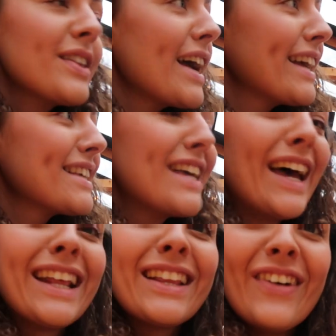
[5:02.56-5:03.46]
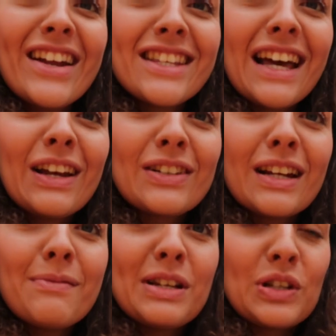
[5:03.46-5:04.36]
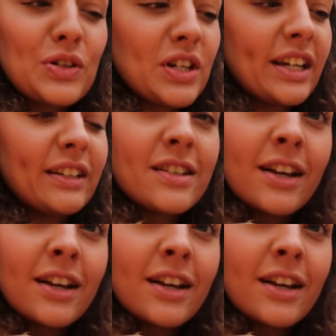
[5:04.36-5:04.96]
Thanks. The veg there looked a little bit dodgy, so